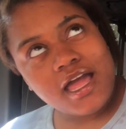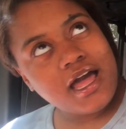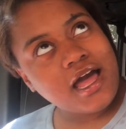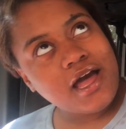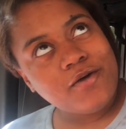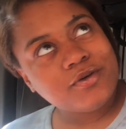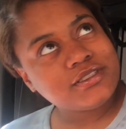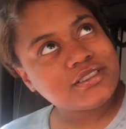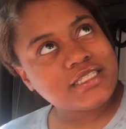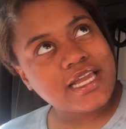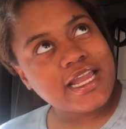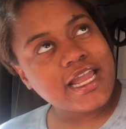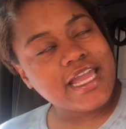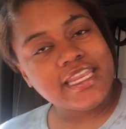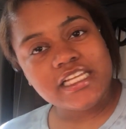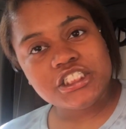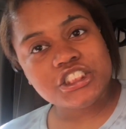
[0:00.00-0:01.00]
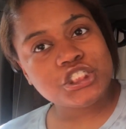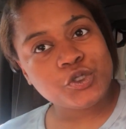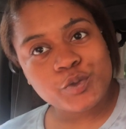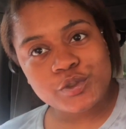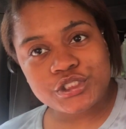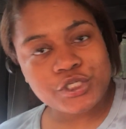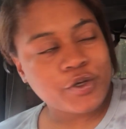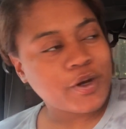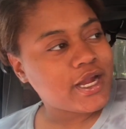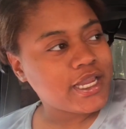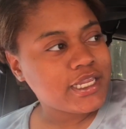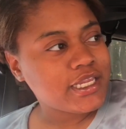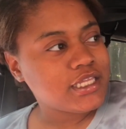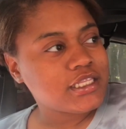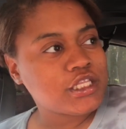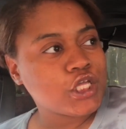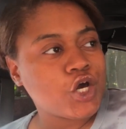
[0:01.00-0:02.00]
I was like, and then she was
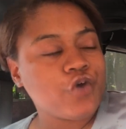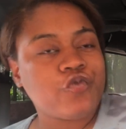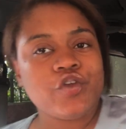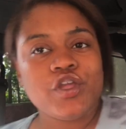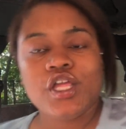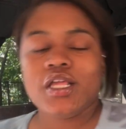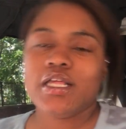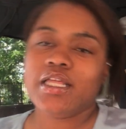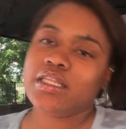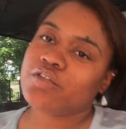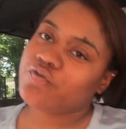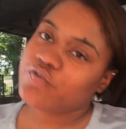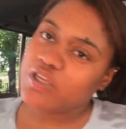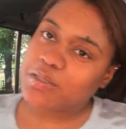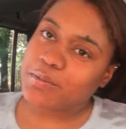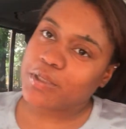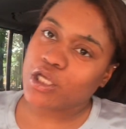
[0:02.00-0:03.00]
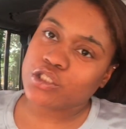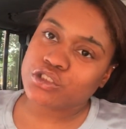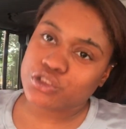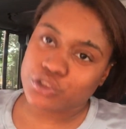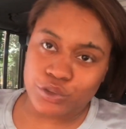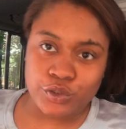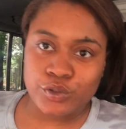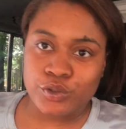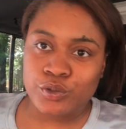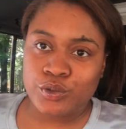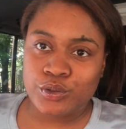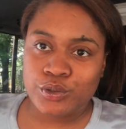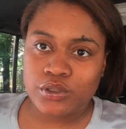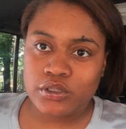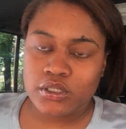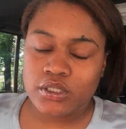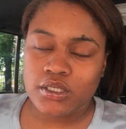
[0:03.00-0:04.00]
crying, and the female too,
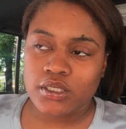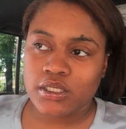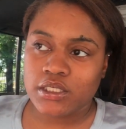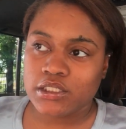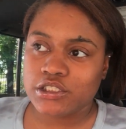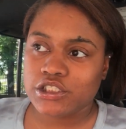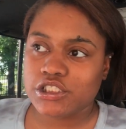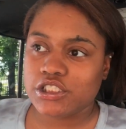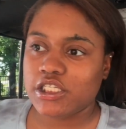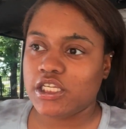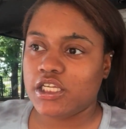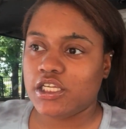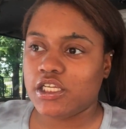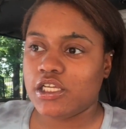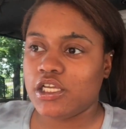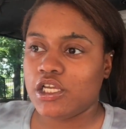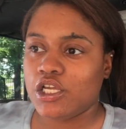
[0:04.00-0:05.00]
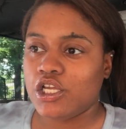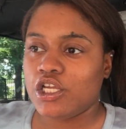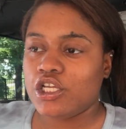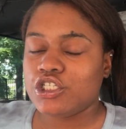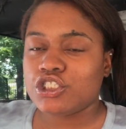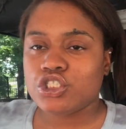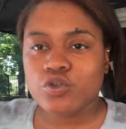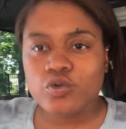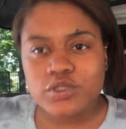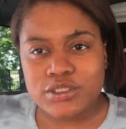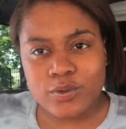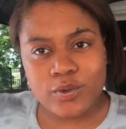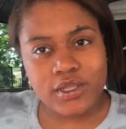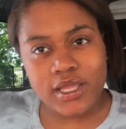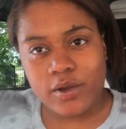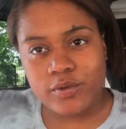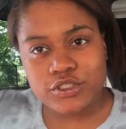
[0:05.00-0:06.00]
she was the
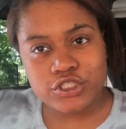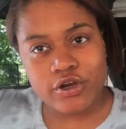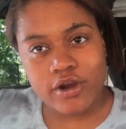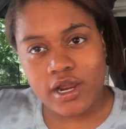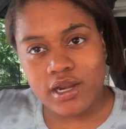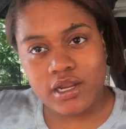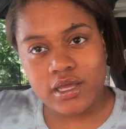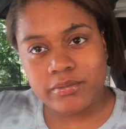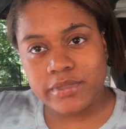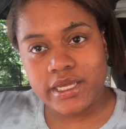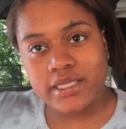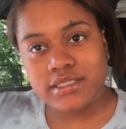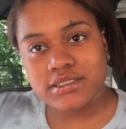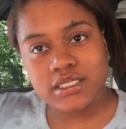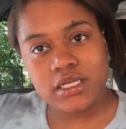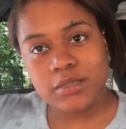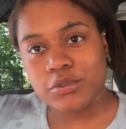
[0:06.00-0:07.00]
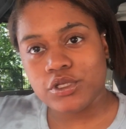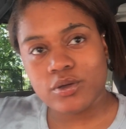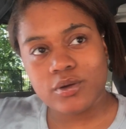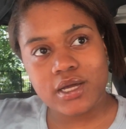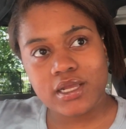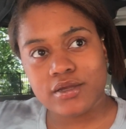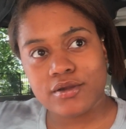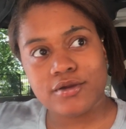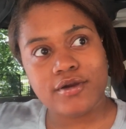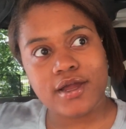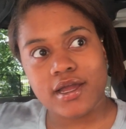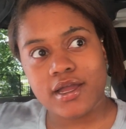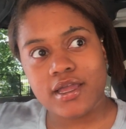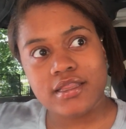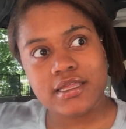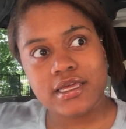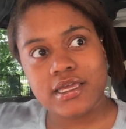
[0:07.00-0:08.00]
one that was crying. I'm like, damn, you don't gotta
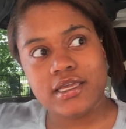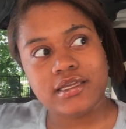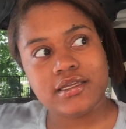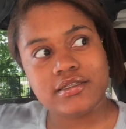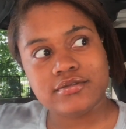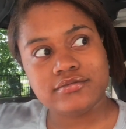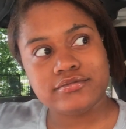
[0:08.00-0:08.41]
cry, like.